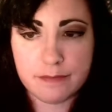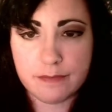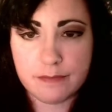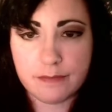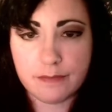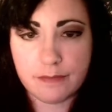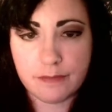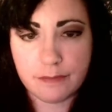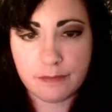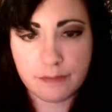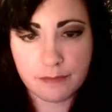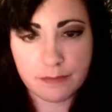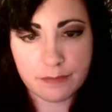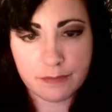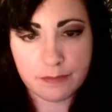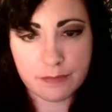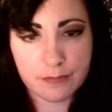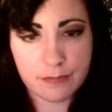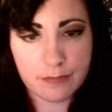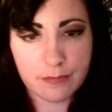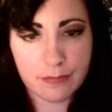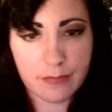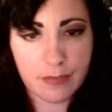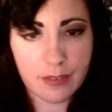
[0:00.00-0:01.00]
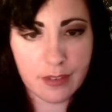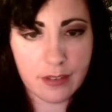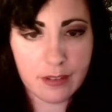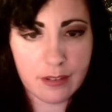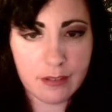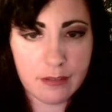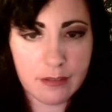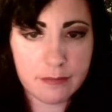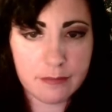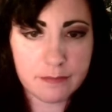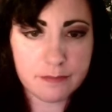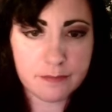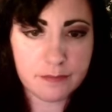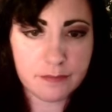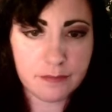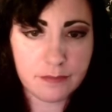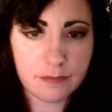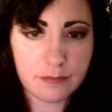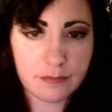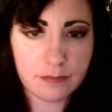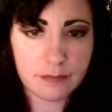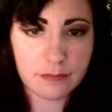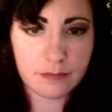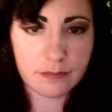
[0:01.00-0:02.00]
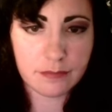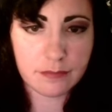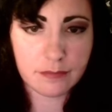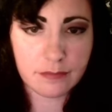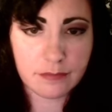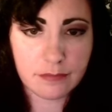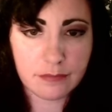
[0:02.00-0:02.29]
(no one is talking)